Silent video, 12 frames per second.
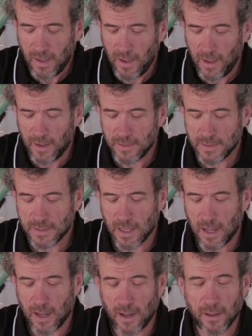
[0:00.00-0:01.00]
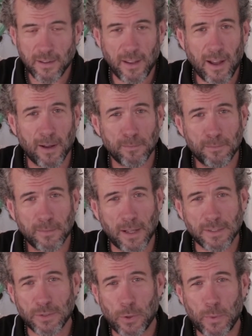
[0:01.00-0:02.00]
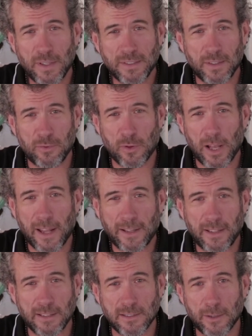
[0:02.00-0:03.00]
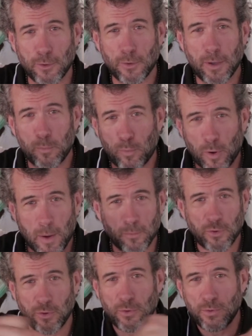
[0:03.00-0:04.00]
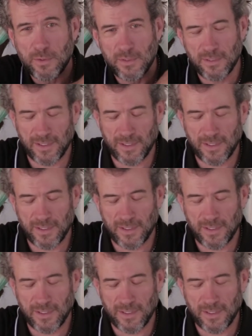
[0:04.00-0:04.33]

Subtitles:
And yeah, as always, if you like these little impromptu